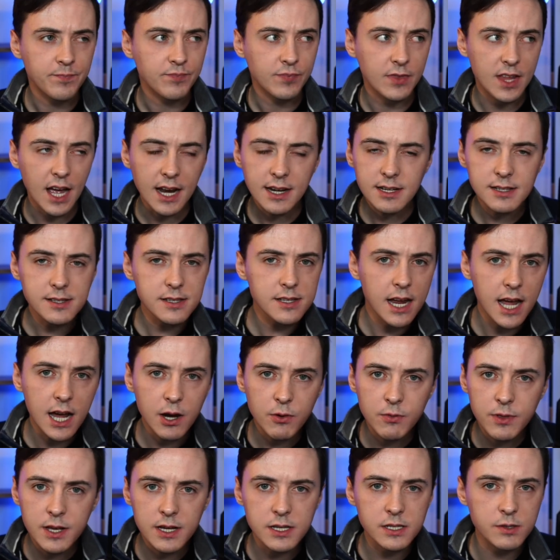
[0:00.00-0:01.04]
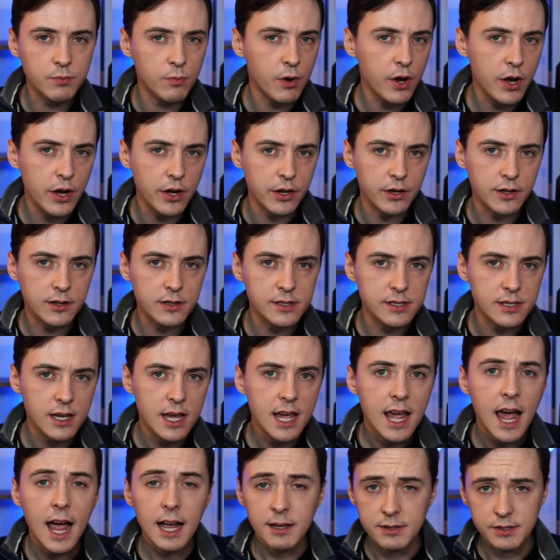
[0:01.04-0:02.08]
That isn't how this works,
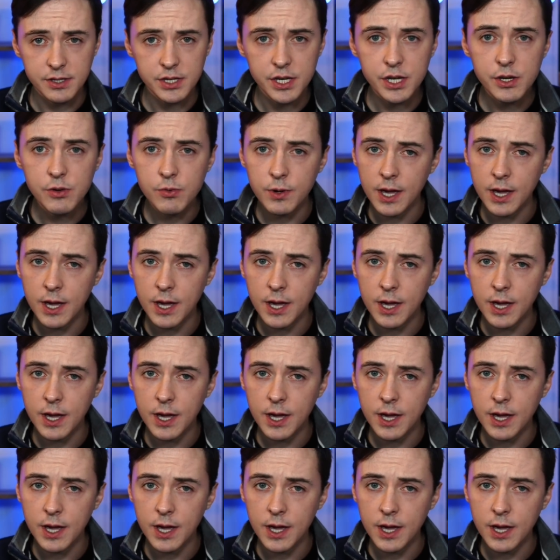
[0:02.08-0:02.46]
as the